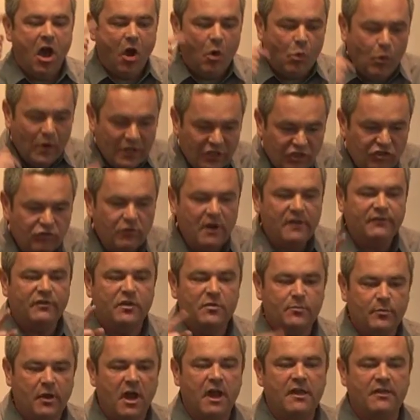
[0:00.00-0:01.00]
we're
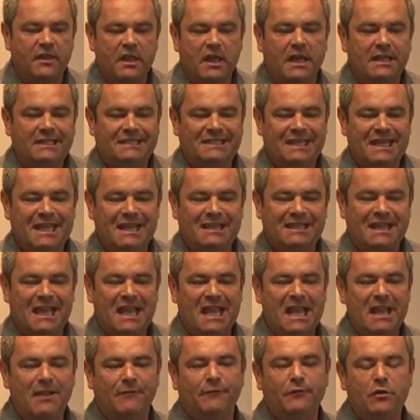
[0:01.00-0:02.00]
driven by the idea
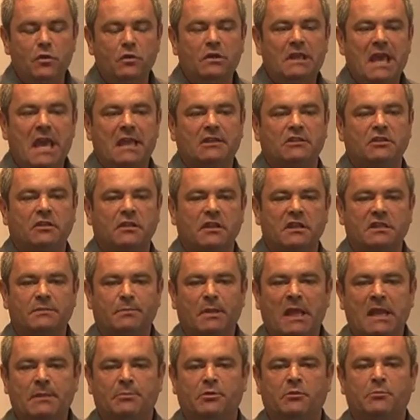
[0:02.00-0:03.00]
that if you get to those
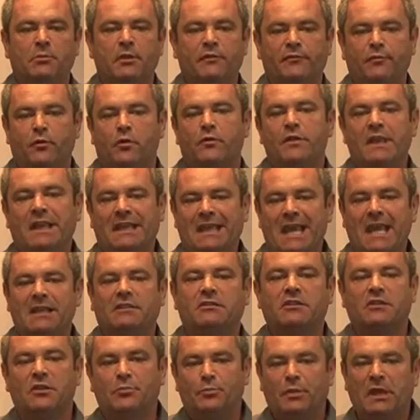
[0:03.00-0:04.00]
people before they get
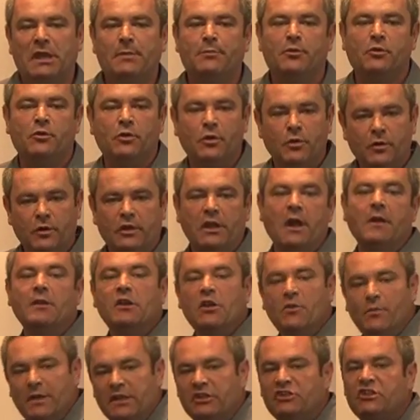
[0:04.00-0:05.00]
to the people who are going
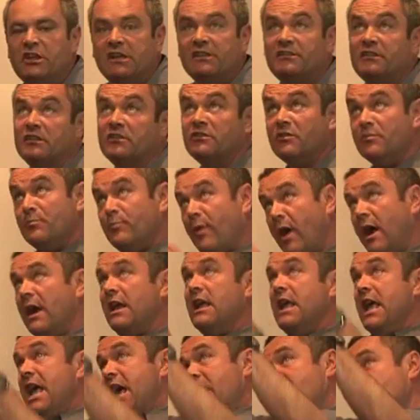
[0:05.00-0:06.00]
to Winchester to buy
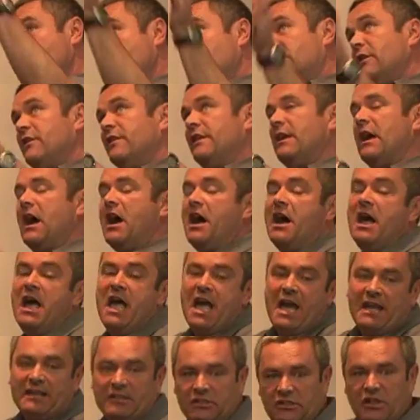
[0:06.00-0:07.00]
and look at the art
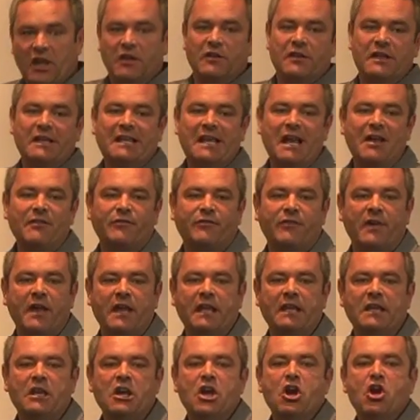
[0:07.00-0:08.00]
and go to the
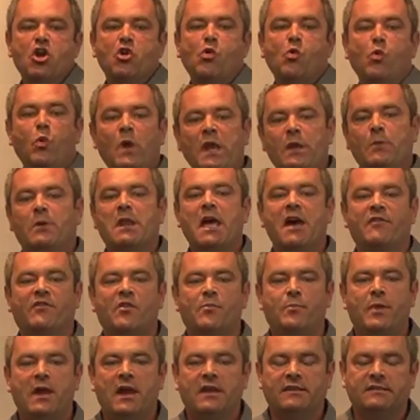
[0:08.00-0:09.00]
cafe, we will have a
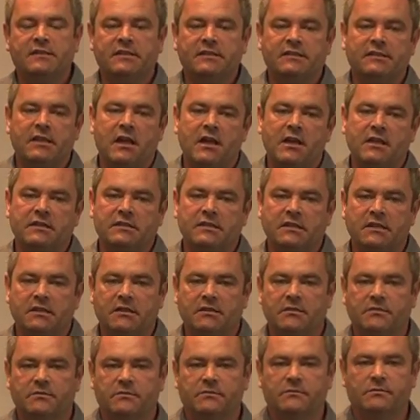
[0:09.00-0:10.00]
better society.
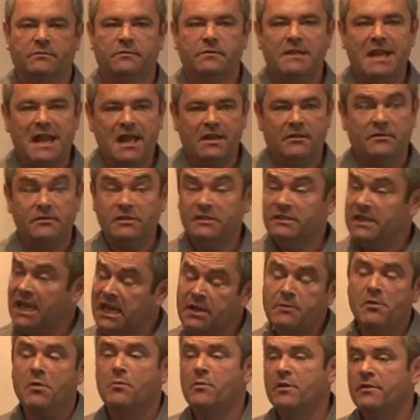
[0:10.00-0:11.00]
Now, does
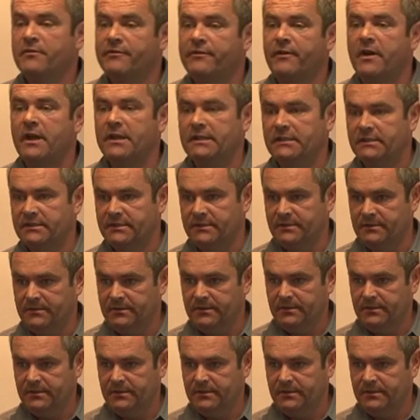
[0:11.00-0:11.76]
anyone want to fight?